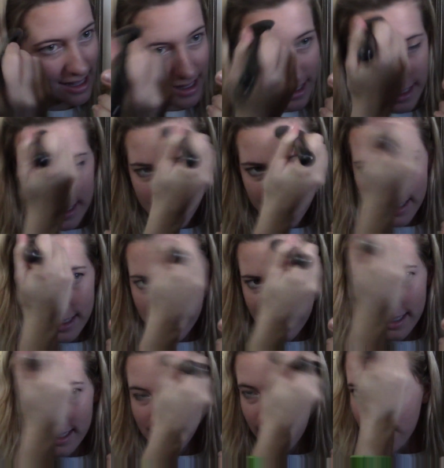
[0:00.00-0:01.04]
It's bad?
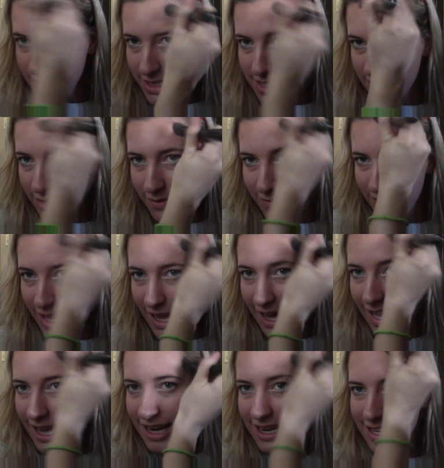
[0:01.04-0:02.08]
No, that's not
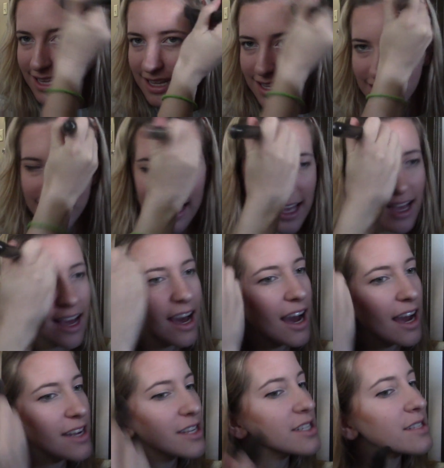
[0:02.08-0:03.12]
bad.
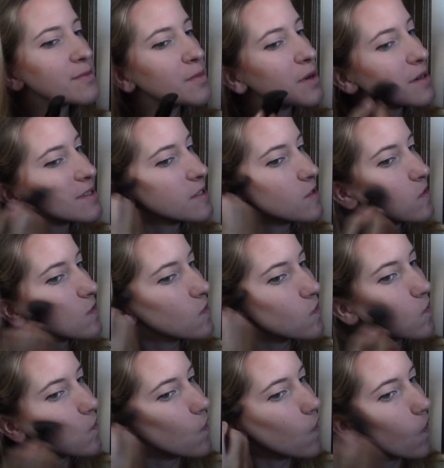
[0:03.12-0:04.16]
I just wasn't
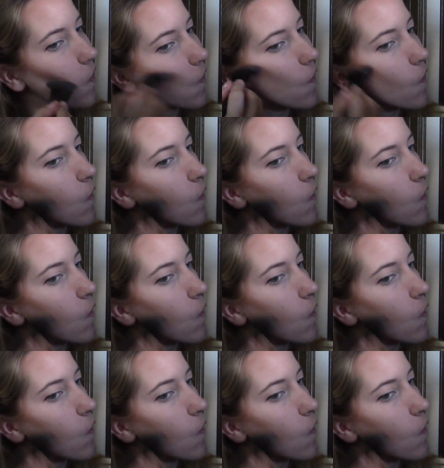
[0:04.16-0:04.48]
used to it.